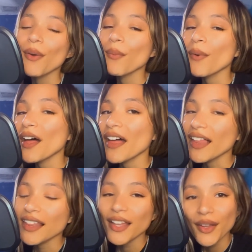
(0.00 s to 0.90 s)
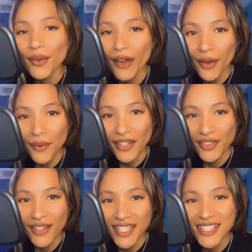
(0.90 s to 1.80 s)
Well, hello. How are you
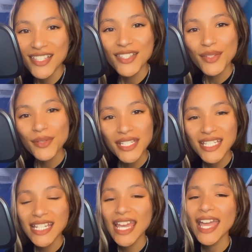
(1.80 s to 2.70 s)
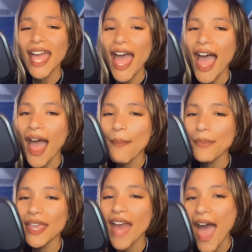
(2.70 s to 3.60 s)
guys doing today?
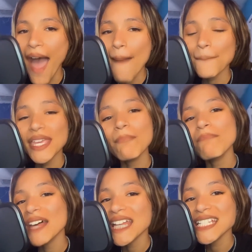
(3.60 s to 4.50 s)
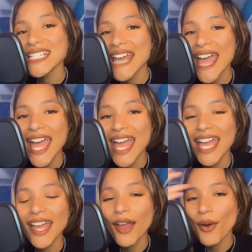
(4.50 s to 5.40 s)
Happy, happy
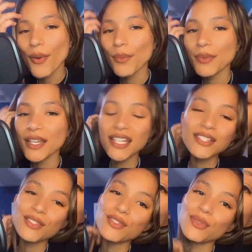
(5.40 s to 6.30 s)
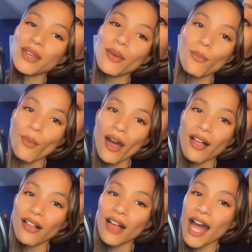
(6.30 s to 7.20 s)
Monday. Hope you guys are doing
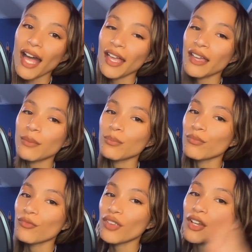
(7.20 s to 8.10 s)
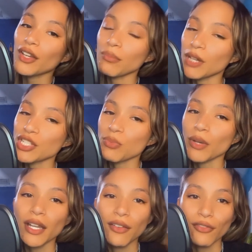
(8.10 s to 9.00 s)
well. I am very much
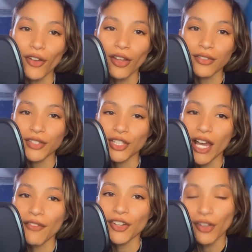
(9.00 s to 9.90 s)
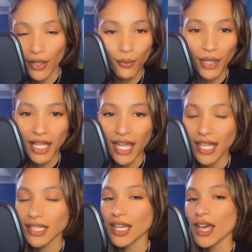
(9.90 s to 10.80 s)
praying for all of you to have a great weekend.